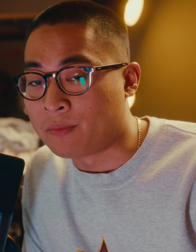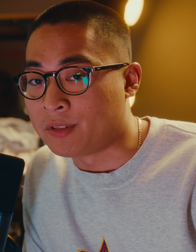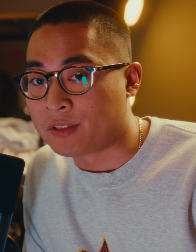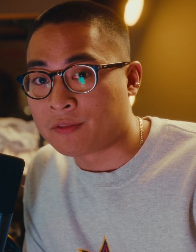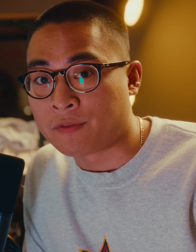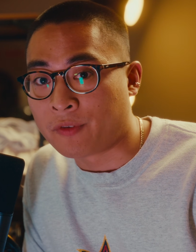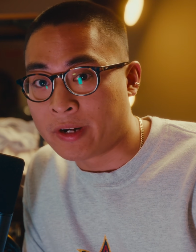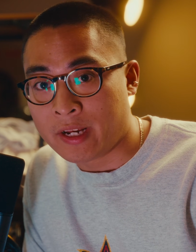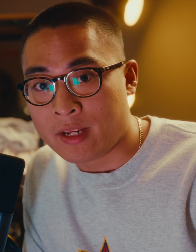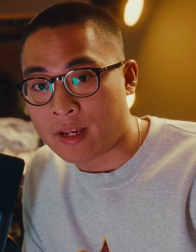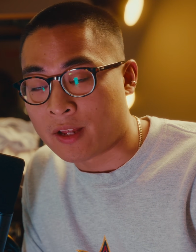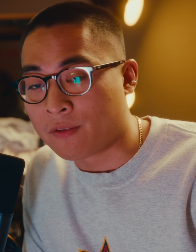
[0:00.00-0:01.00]
It's
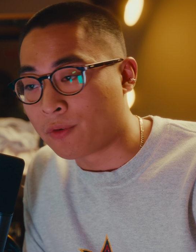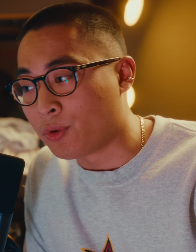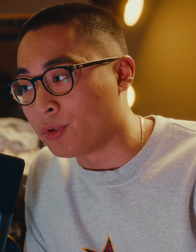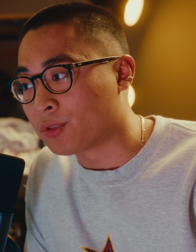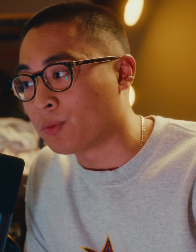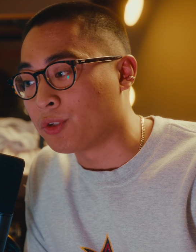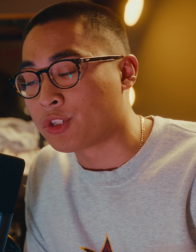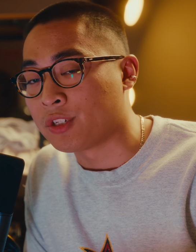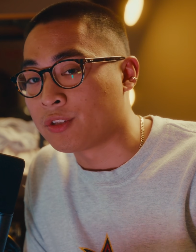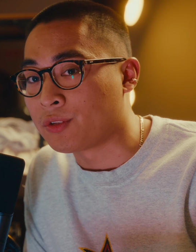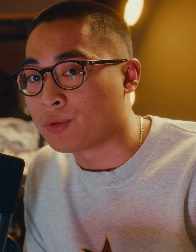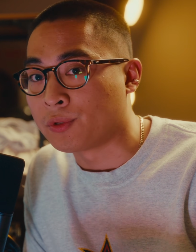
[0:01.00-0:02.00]
free, and of course
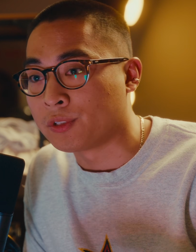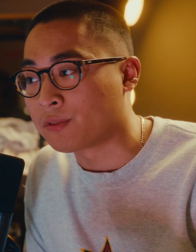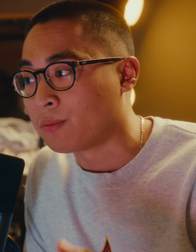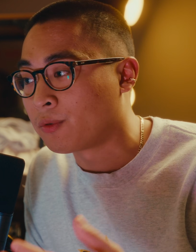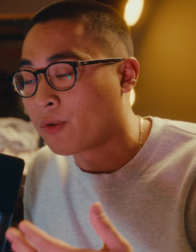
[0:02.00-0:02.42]
watching tutorials from